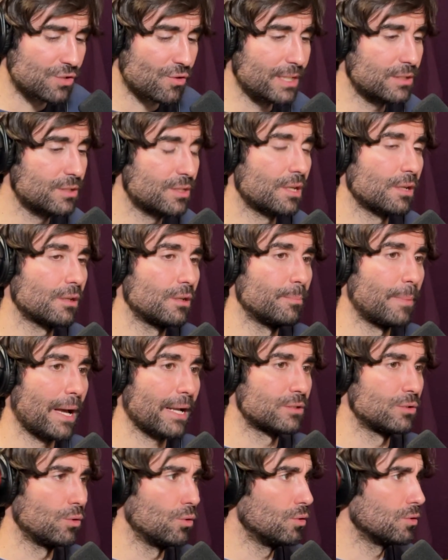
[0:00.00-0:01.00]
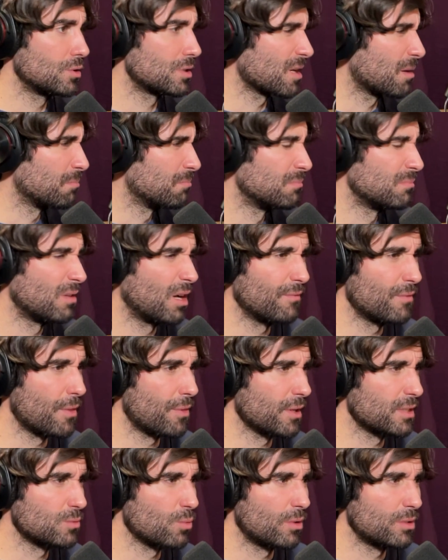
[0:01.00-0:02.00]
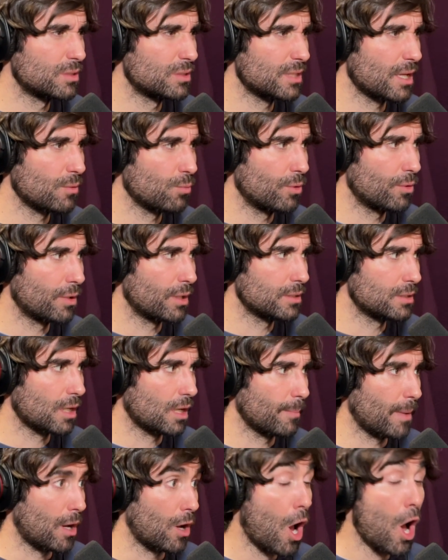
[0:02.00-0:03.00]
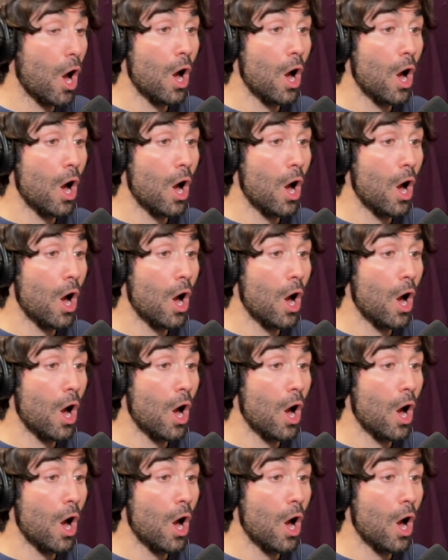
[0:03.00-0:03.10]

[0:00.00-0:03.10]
trying to circle back to some of the things we said we were going to talk about.